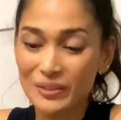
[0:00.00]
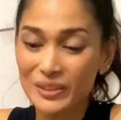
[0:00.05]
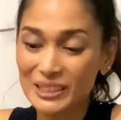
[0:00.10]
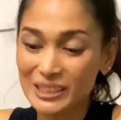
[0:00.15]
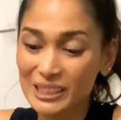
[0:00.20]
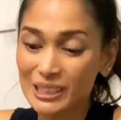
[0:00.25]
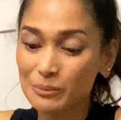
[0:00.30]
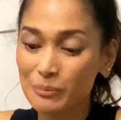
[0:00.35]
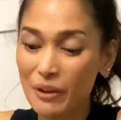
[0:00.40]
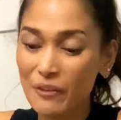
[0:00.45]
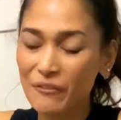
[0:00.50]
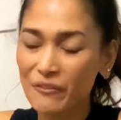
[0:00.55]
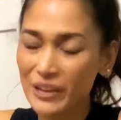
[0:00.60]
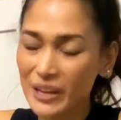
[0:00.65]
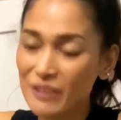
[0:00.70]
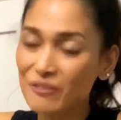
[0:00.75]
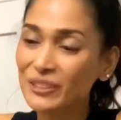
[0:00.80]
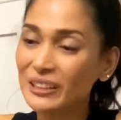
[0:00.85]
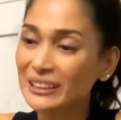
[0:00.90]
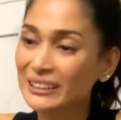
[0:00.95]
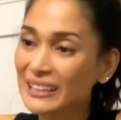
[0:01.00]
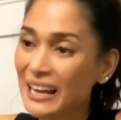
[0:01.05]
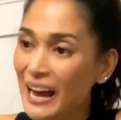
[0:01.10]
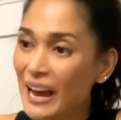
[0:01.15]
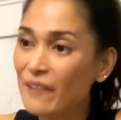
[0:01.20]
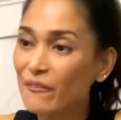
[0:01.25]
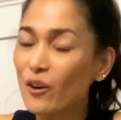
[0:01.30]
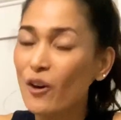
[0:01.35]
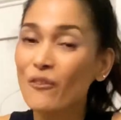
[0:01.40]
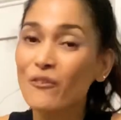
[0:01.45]
This is my favorite
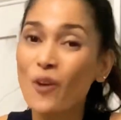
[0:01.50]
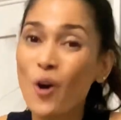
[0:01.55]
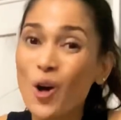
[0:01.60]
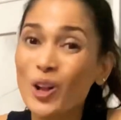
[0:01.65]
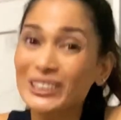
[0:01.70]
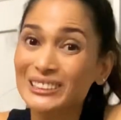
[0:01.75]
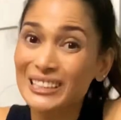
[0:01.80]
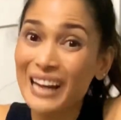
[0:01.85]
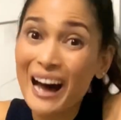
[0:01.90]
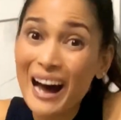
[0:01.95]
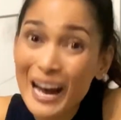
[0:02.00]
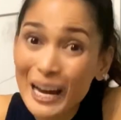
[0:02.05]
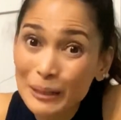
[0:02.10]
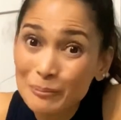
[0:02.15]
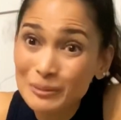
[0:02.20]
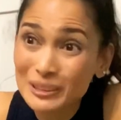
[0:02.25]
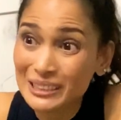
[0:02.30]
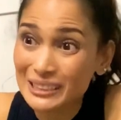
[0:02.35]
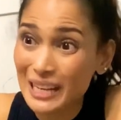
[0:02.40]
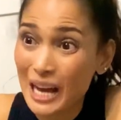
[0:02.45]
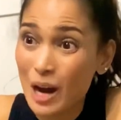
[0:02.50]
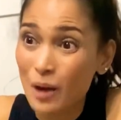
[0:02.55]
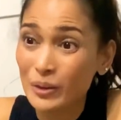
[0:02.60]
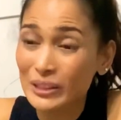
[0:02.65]
knife of all times now.